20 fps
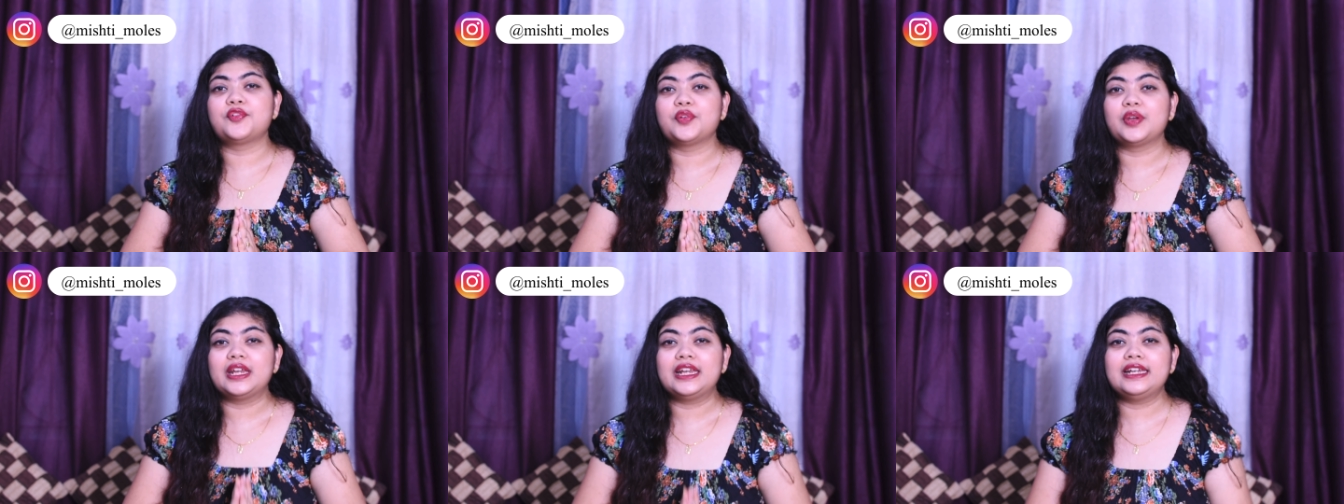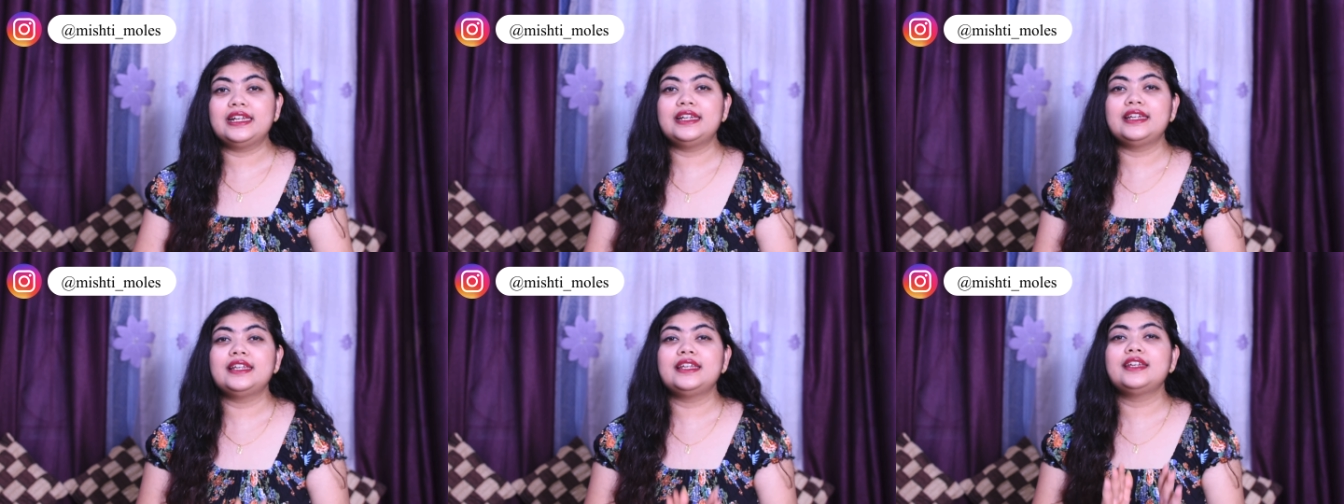
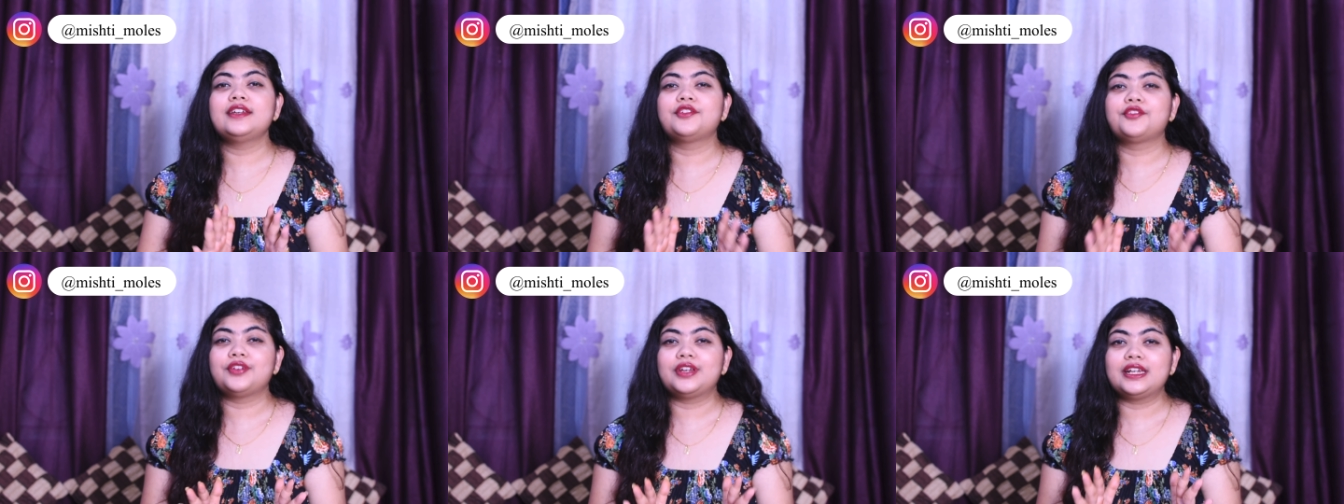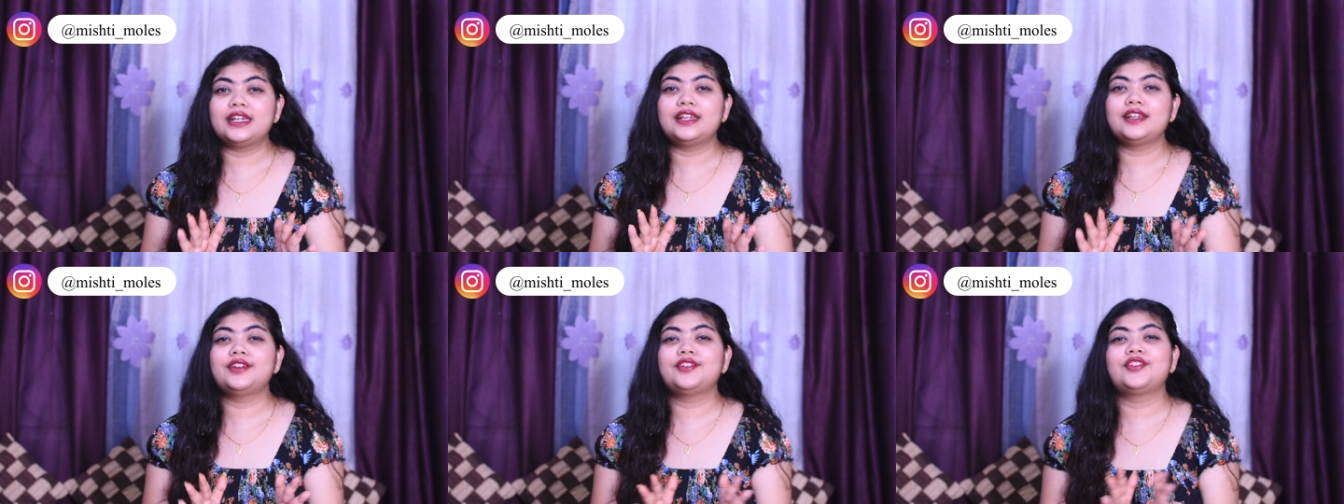really
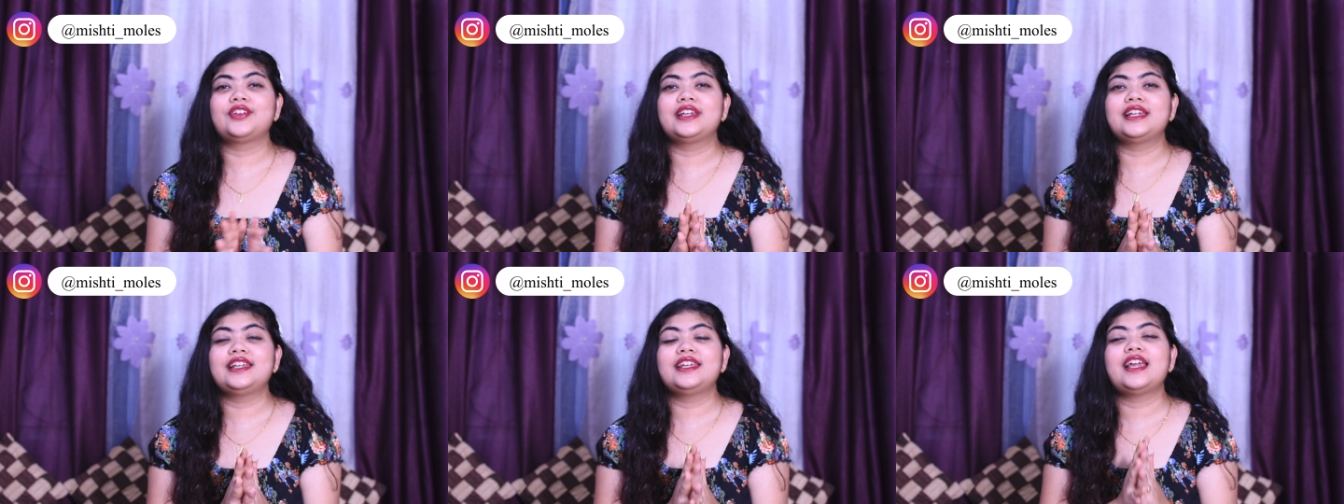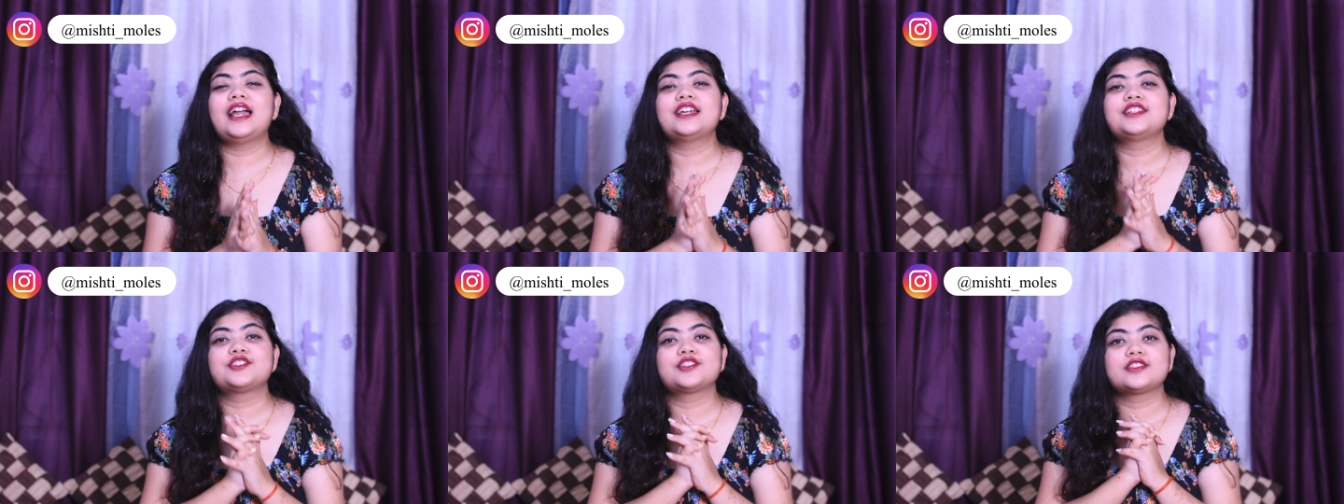
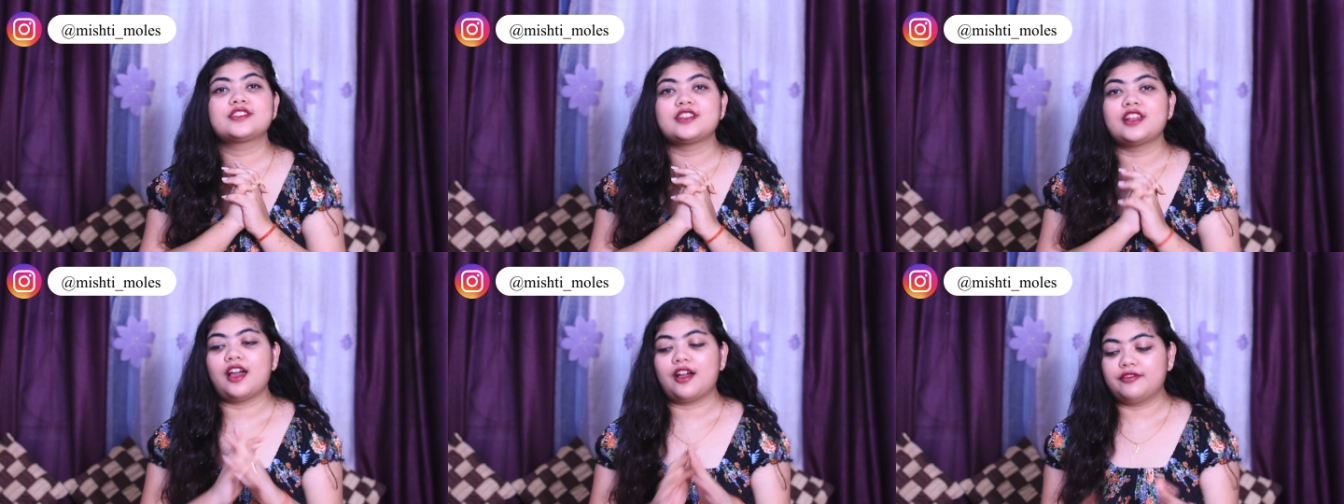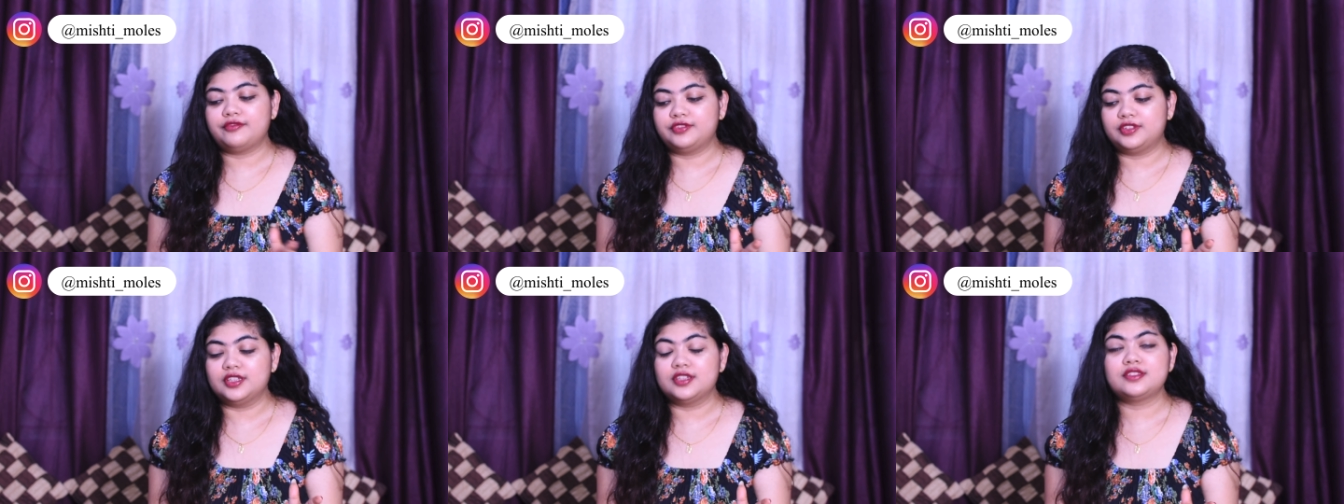I just
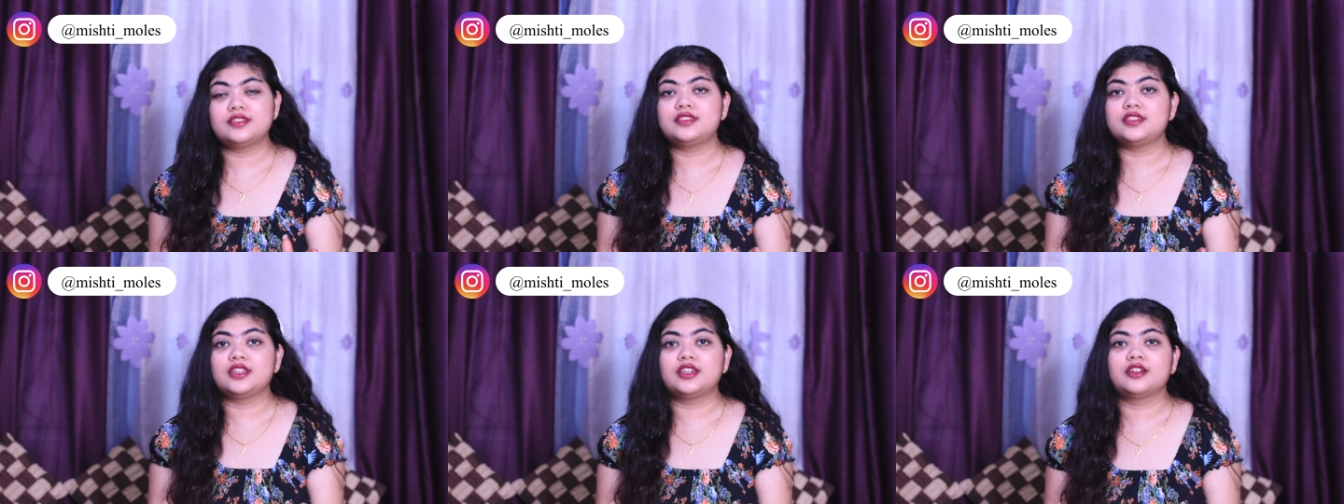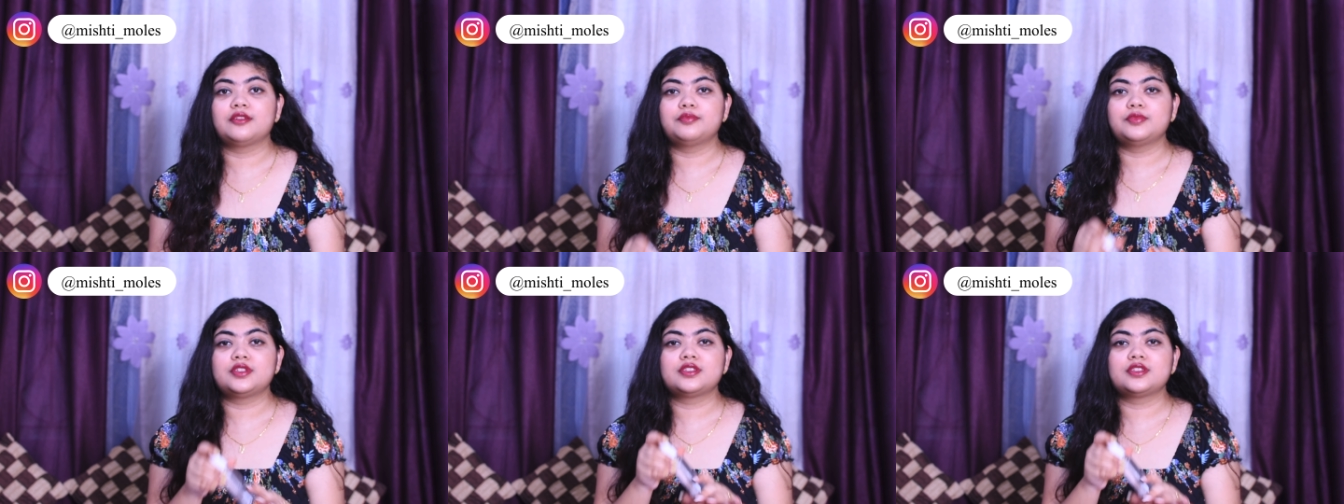love this serum.